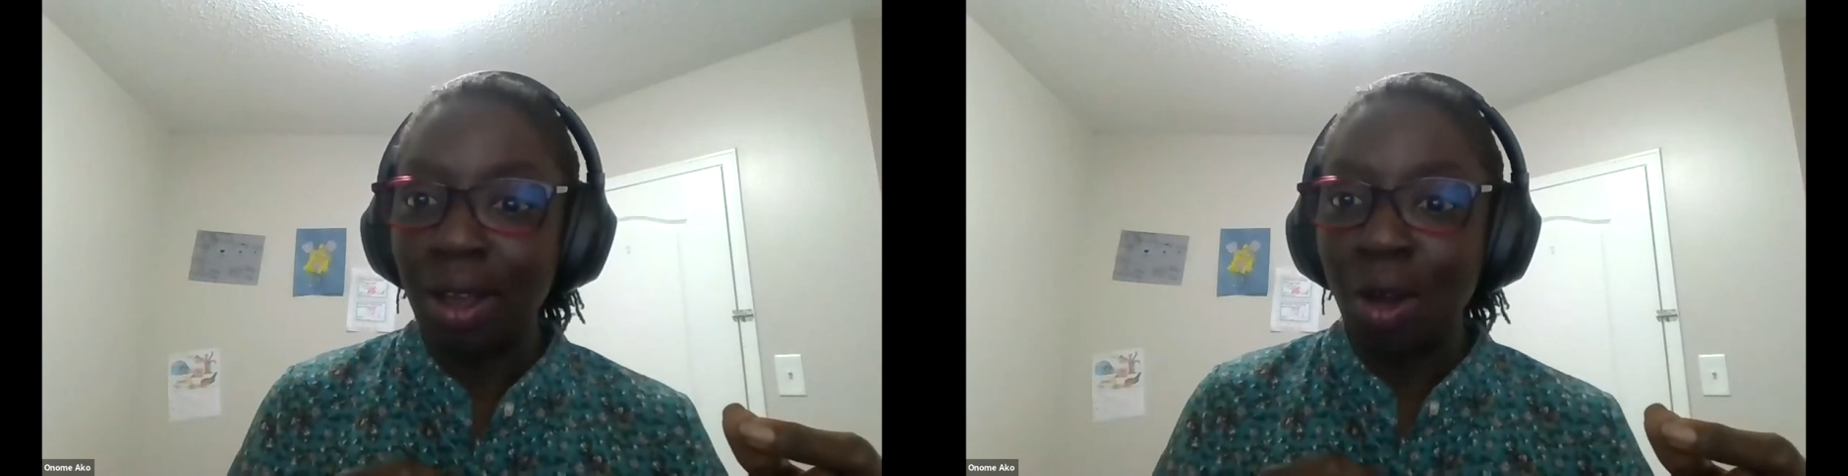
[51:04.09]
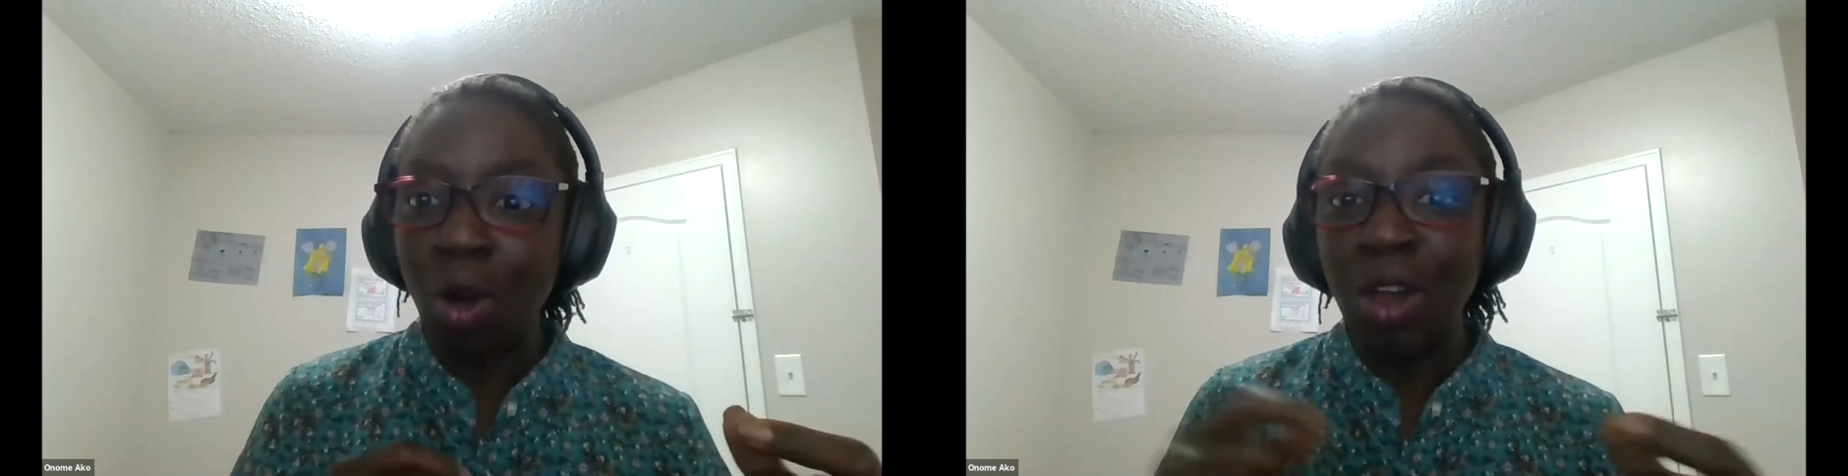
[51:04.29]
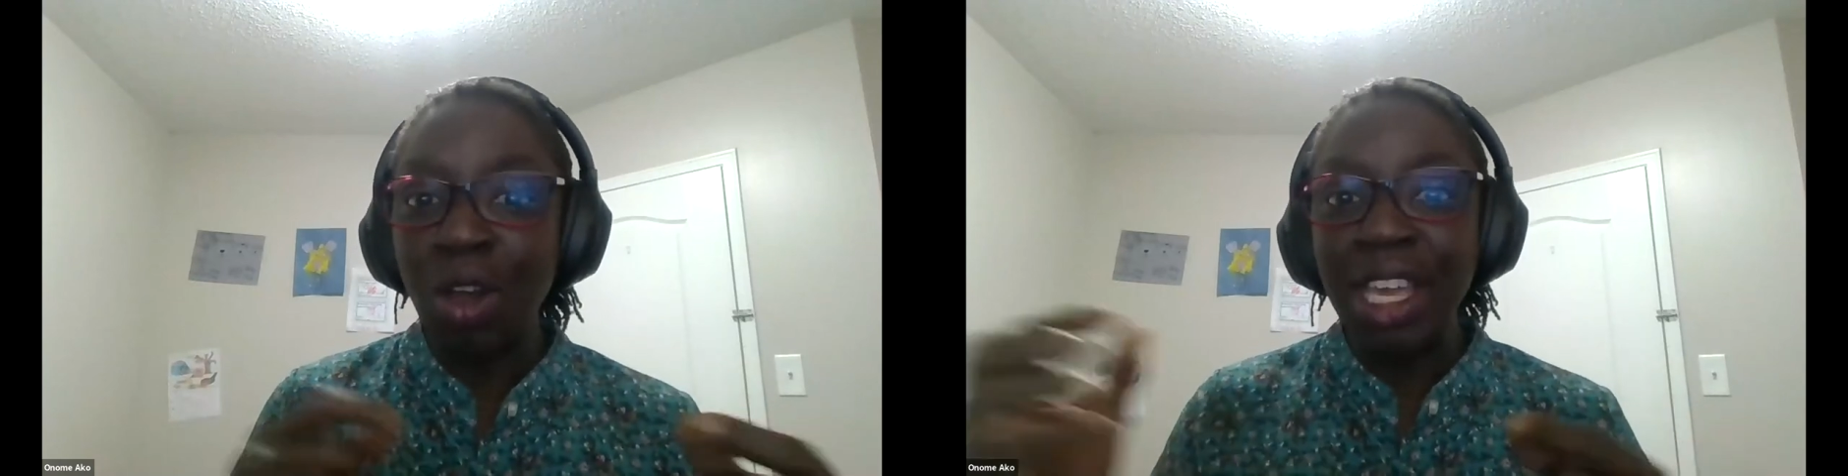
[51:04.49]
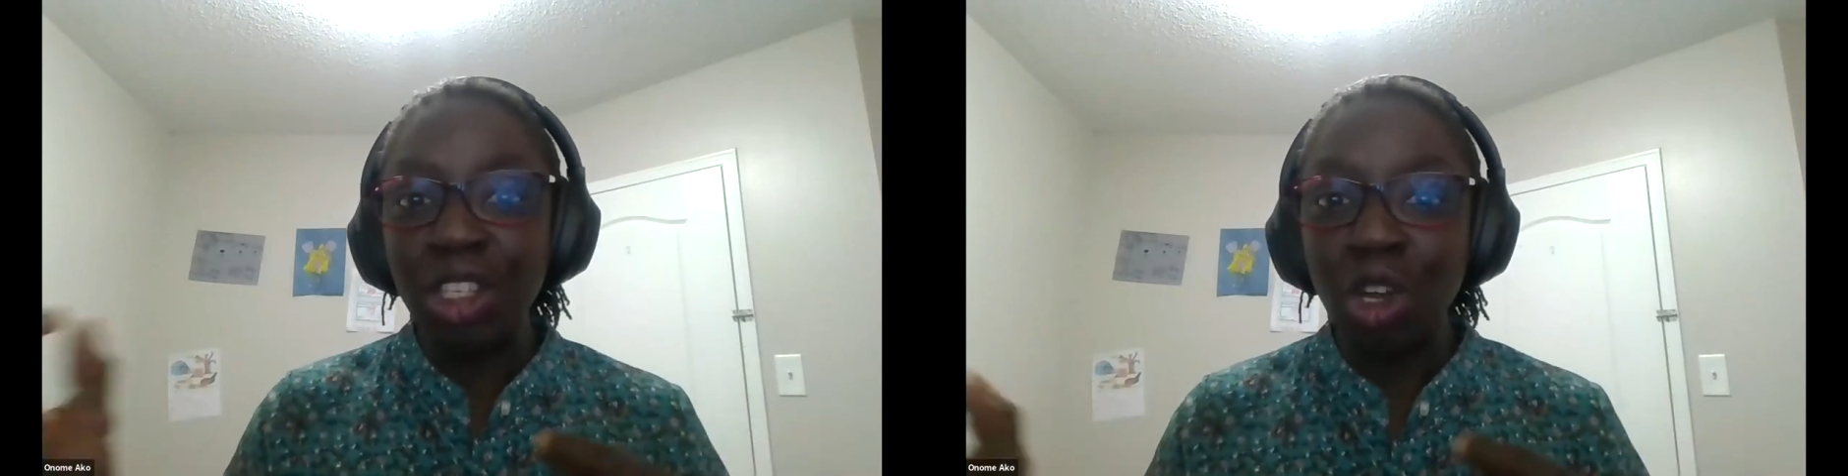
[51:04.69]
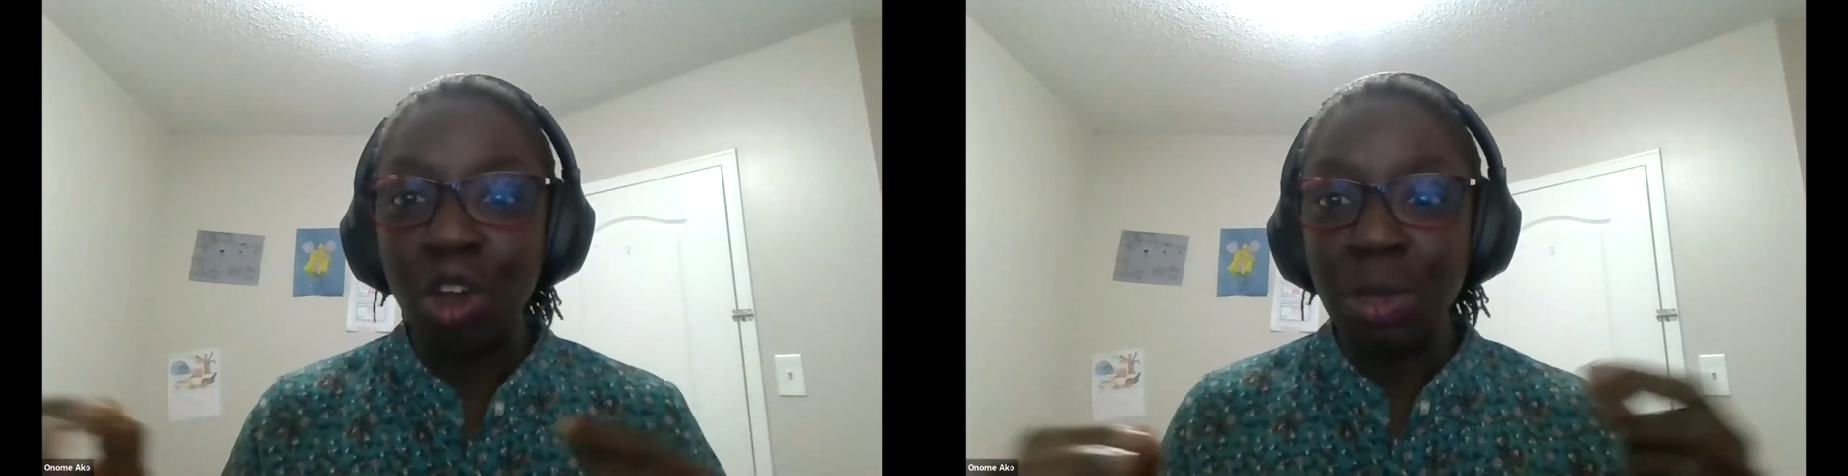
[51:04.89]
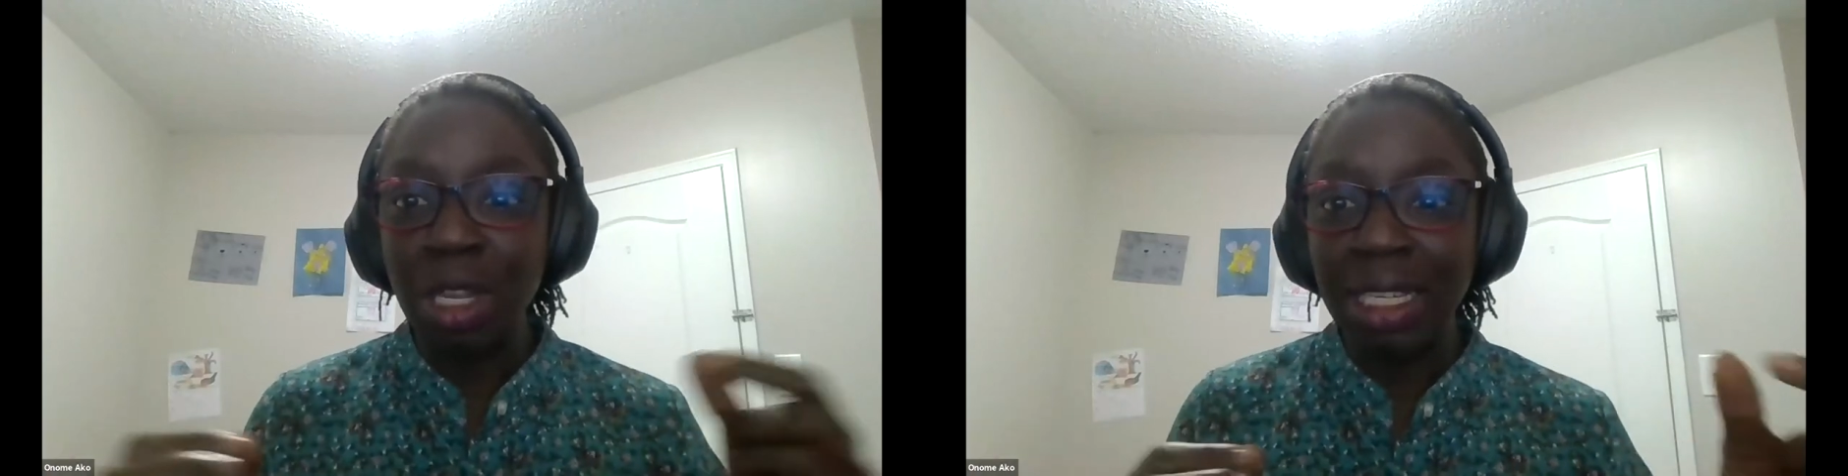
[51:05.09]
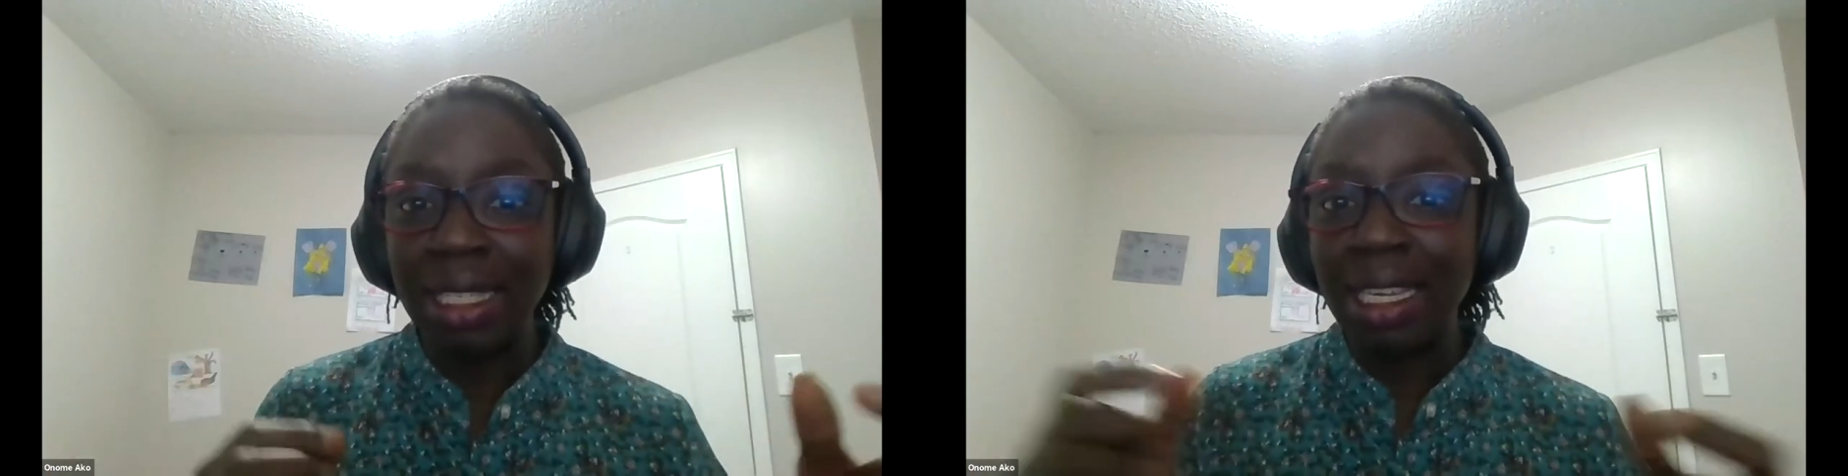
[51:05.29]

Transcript: or each community